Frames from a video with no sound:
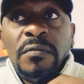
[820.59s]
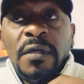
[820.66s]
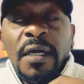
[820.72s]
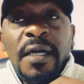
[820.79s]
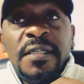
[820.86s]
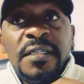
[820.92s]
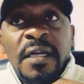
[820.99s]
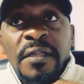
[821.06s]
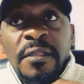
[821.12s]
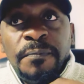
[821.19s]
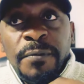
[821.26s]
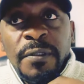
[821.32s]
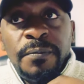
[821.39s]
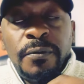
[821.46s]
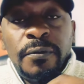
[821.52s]
hurt other
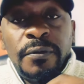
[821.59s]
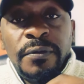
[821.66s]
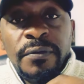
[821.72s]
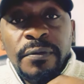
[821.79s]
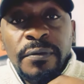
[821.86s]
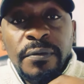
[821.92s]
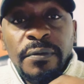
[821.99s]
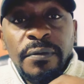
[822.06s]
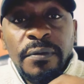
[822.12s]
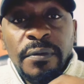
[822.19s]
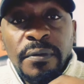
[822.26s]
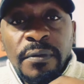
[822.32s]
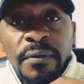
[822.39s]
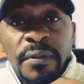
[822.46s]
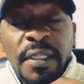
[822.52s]
people
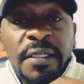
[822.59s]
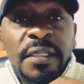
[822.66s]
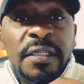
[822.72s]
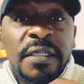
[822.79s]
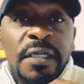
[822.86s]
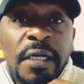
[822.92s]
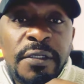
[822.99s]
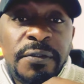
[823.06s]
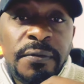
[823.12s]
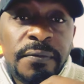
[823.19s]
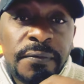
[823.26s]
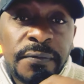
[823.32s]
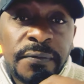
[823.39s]
that didn't hurt you.